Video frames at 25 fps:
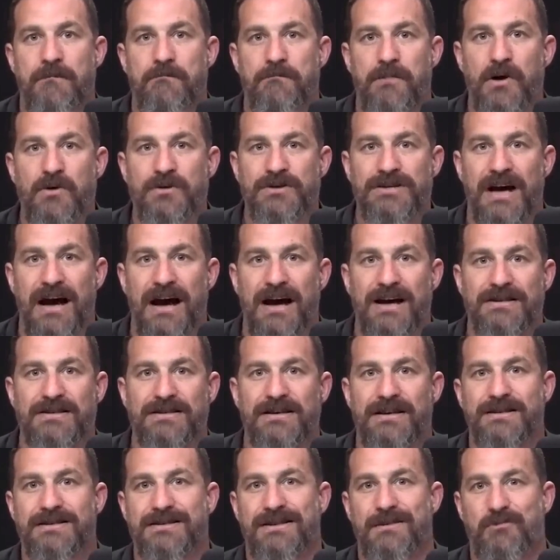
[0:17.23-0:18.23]

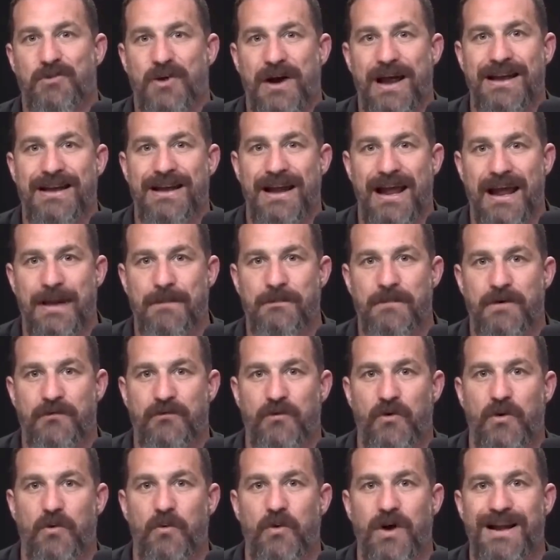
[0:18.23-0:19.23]
Botox is the brand name
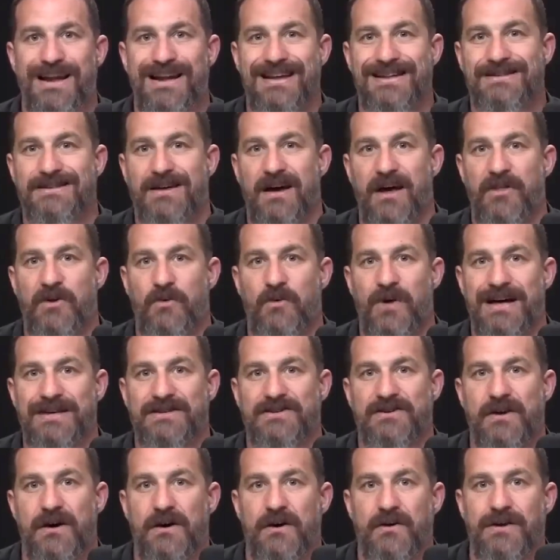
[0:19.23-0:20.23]
for what is
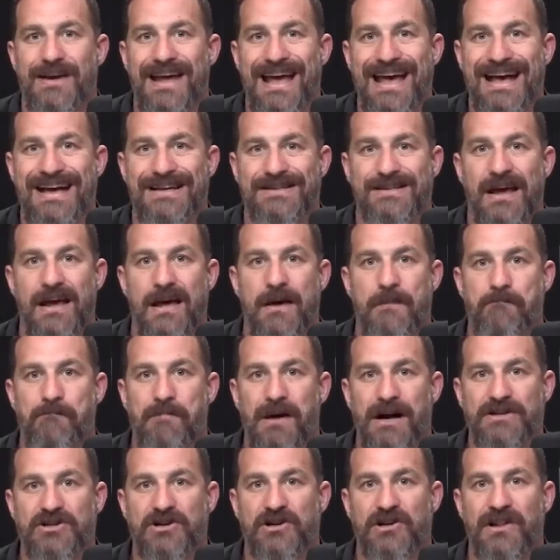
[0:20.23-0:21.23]
otherwise known as
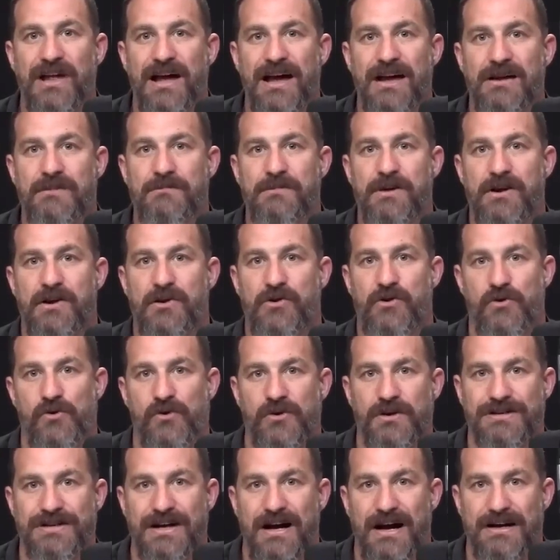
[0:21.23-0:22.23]
botulinum
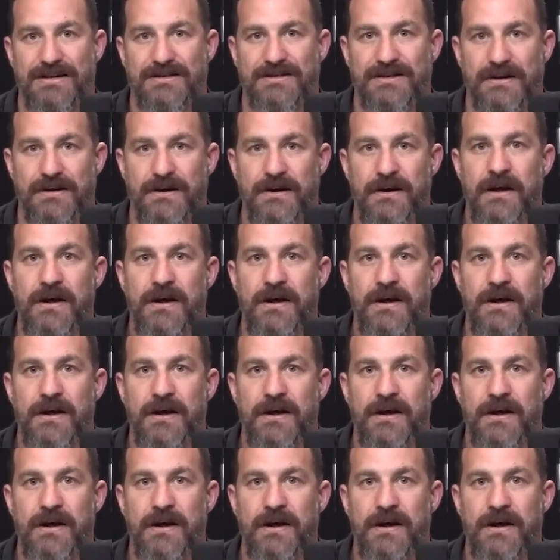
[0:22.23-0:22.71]
neurotoxin.